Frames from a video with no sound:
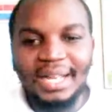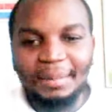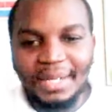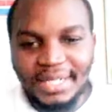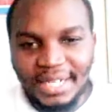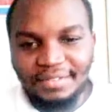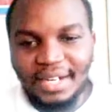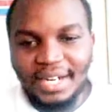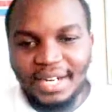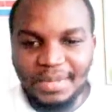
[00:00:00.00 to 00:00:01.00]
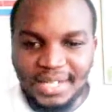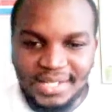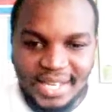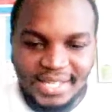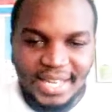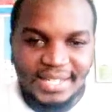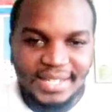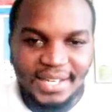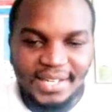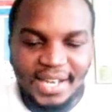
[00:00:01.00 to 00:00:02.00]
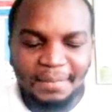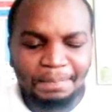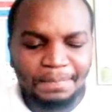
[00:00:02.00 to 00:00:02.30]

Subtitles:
I am a deliverance minister here in Kenya,